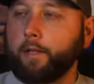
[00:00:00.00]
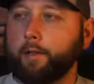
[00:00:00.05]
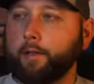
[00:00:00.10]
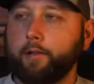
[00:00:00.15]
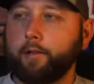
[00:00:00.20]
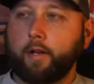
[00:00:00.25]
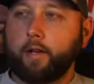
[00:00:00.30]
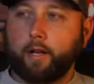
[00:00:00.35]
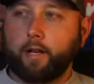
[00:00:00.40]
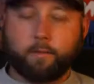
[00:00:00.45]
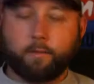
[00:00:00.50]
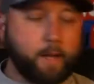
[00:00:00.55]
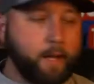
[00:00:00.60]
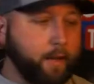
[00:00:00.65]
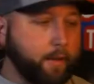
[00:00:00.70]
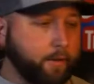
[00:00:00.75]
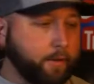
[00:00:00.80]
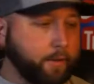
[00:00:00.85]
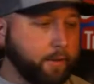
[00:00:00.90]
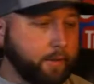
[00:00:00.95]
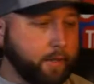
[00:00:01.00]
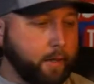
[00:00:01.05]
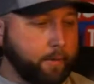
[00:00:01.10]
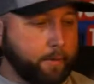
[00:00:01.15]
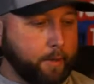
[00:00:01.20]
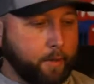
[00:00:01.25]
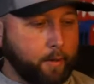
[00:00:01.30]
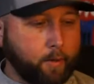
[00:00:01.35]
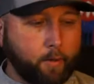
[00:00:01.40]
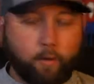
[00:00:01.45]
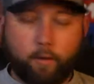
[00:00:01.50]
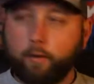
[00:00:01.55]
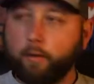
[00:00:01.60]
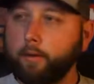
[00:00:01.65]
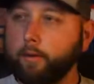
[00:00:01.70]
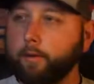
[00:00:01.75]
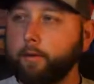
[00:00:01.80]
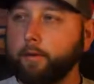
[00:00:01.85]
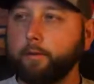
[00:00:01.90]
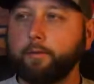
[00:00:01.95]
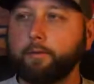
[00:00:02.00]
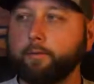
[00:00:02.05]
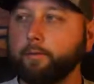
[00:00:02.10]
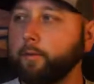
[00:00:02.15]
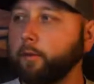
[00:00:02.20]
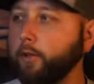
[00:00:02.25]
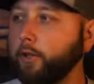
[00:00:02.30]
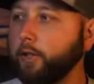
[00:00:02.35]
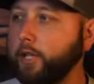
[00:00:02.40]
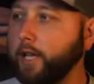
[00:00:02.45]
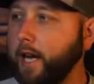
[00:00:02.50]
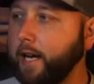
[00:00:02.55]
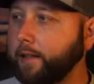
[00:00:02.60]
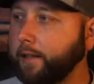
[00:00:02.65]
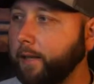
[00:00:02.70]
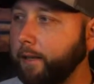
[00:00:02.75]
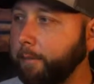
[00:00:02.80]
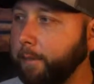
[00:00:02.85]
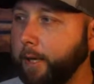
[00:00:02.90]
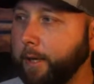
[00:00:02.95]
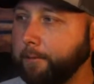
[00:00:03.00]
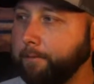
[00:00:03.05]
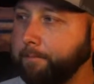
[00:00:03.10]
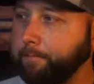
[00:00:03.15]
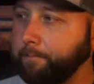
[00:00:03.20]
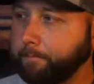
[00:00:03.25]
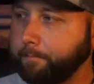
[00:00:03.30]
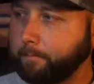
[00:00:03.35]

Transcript: Sorry, guys. My allergies got me all jacked up here.